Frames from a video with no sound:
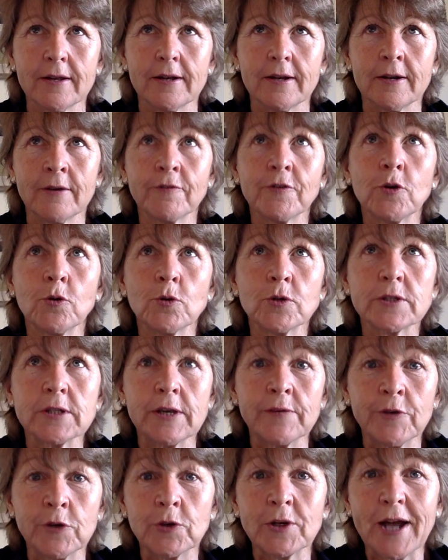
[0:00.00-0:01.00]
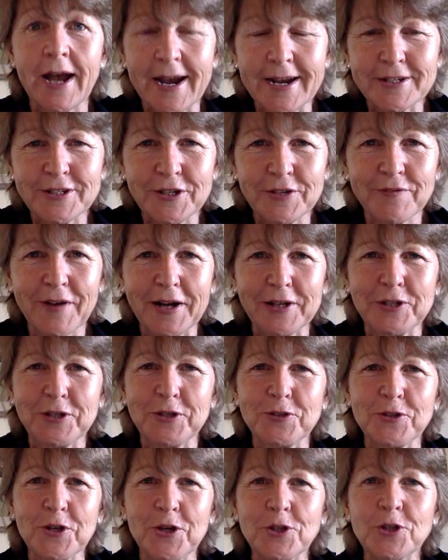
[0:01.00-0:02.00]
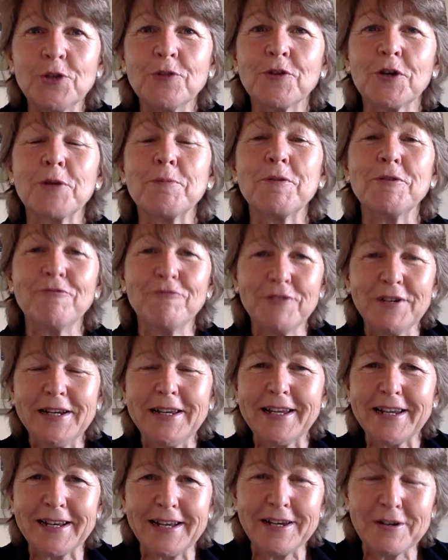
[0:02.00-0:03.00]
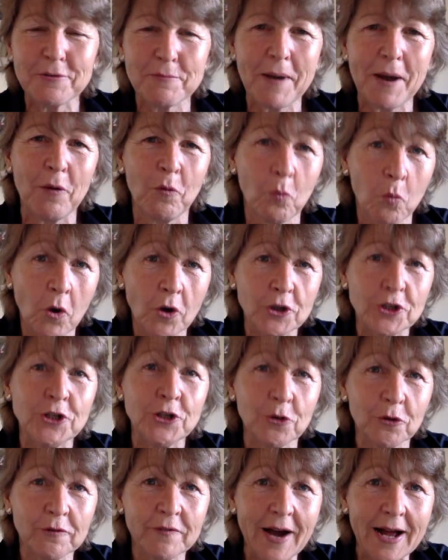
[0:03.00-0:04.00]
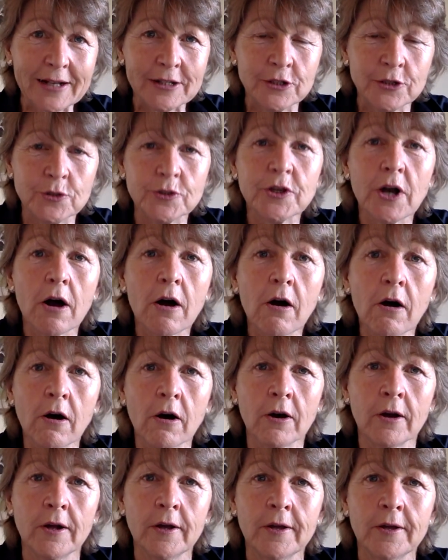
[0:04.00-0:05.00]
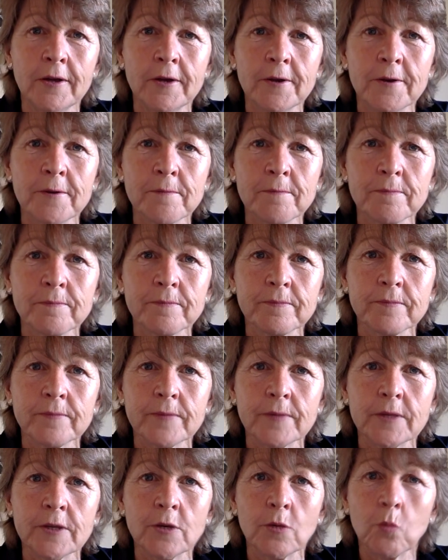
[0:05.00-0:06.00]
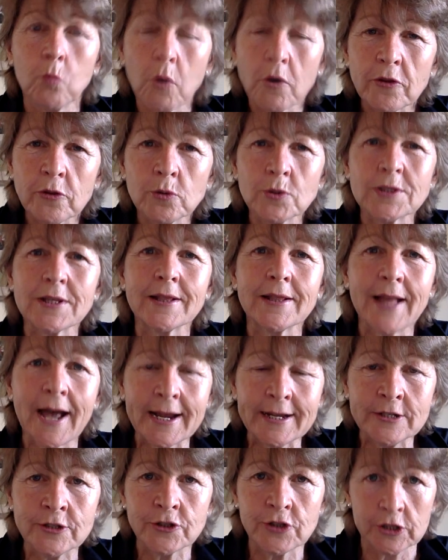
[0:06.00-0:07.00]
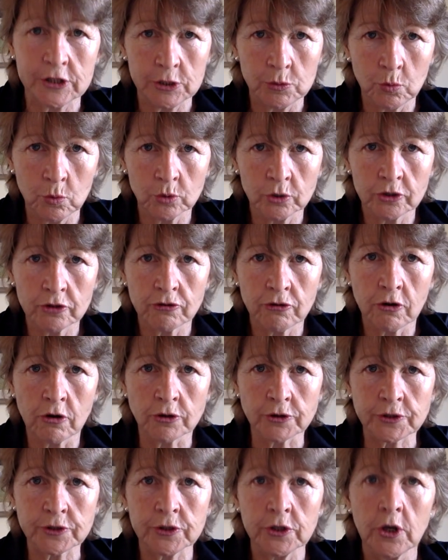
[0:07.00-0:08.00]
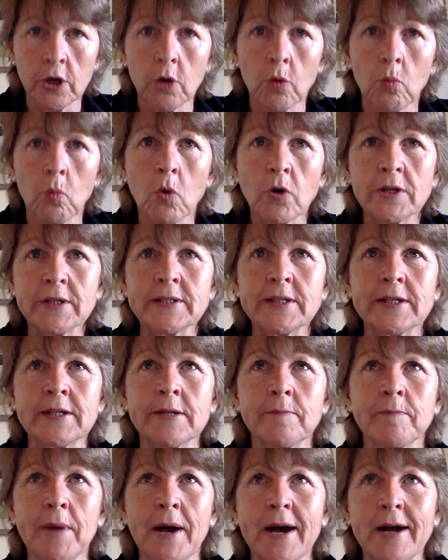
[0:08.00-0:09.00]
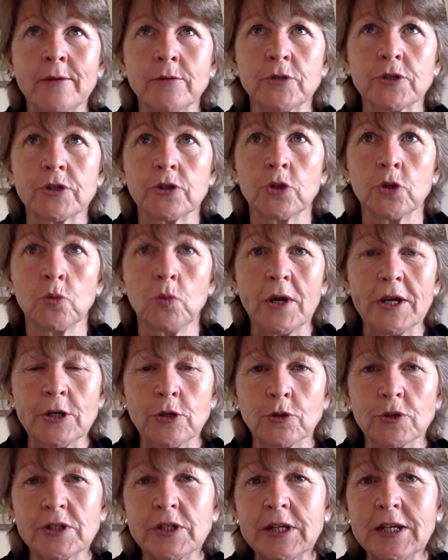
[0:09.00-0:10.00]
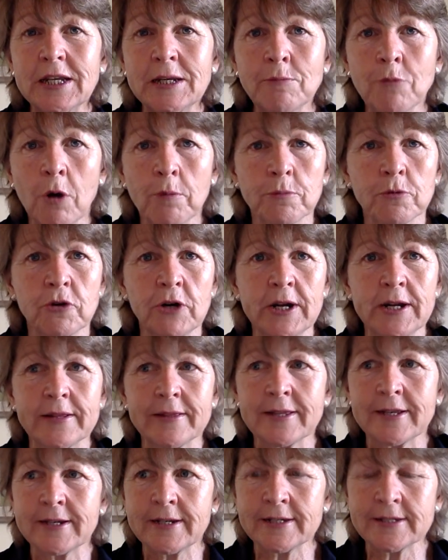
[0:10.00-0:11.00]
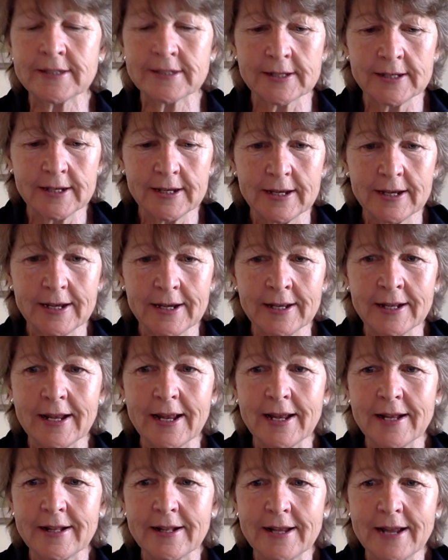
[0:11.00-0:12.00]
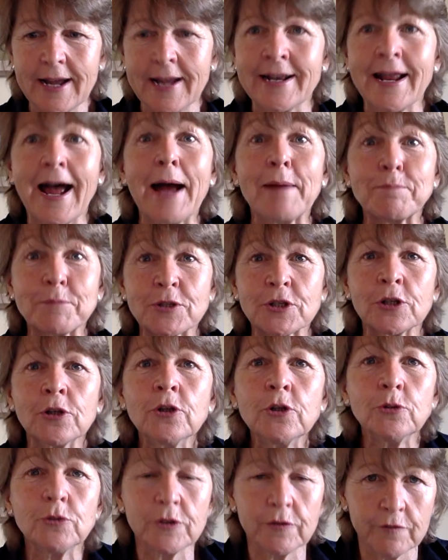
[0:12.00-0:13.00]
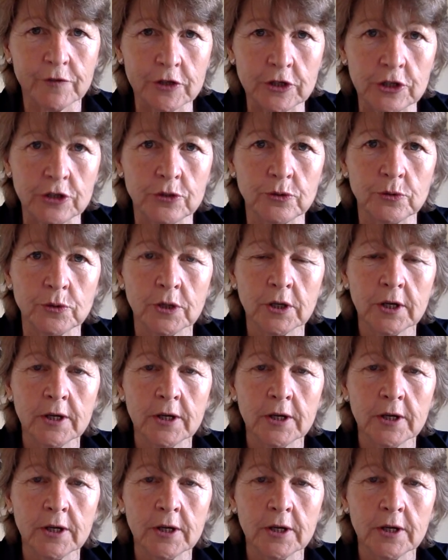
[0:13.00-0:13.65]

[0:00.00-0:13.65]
And of course, if you're going to hire to your values, you've got to be really clear about what your values are. You know, what are those lines that you won't cross? What is it about the way your team operate that is an absolute for you?